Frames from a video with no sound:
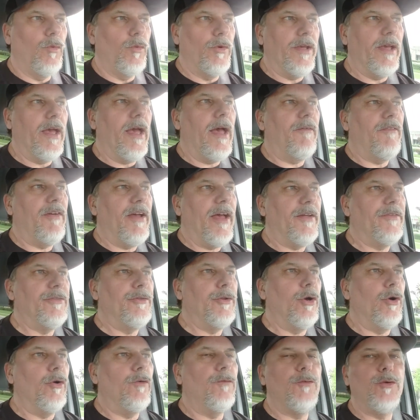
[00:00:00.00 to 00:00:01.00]
we have had
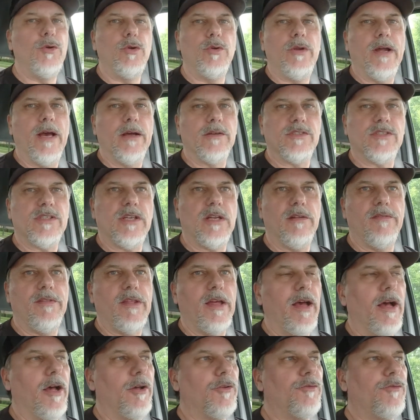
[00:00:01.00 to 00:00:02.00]
no food outside of
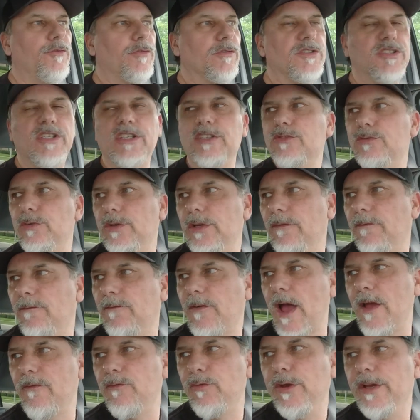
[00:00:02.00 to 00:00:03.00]
the house for six weeks,
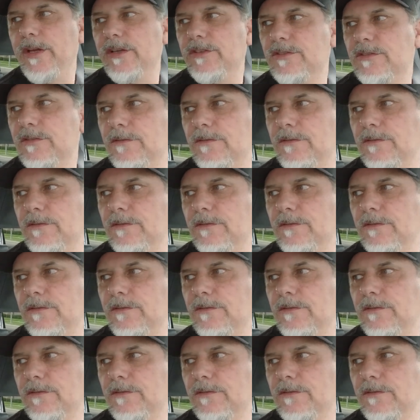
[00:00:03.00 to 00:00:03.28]
five True. weeks.